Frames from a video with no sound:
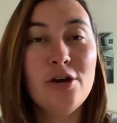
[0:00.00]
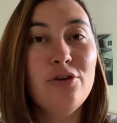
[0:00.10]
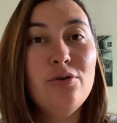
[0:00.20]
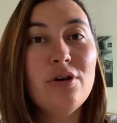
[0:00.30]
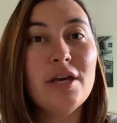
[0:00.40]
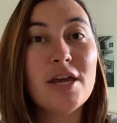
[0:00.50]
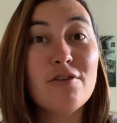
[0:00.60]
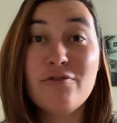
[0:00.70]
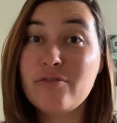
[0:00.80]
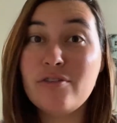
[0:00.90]
you could get
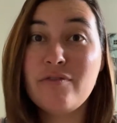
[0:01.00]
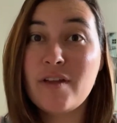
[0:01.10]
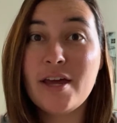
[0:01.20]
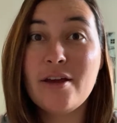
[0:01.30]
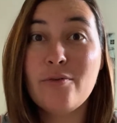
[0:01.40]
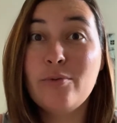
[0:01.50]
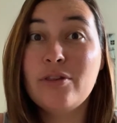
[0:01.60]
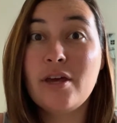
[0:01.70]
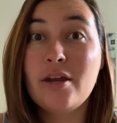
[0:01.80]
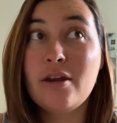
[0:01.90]
a free flight
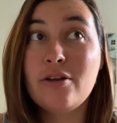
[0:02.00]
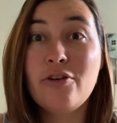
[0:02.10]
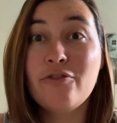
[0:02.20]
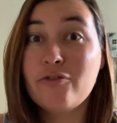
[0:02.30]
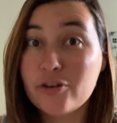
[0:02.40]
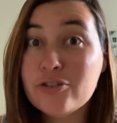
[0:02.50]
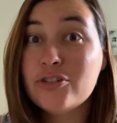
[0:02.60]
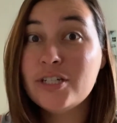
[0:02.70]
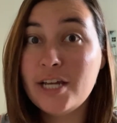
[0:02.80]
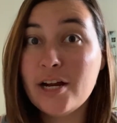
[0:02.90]
within your
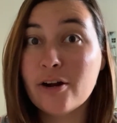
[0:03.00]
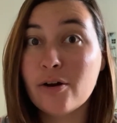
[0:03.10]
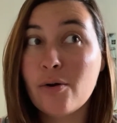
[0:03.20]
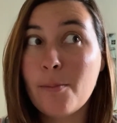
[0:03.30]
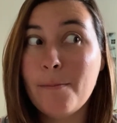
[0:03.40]
first year,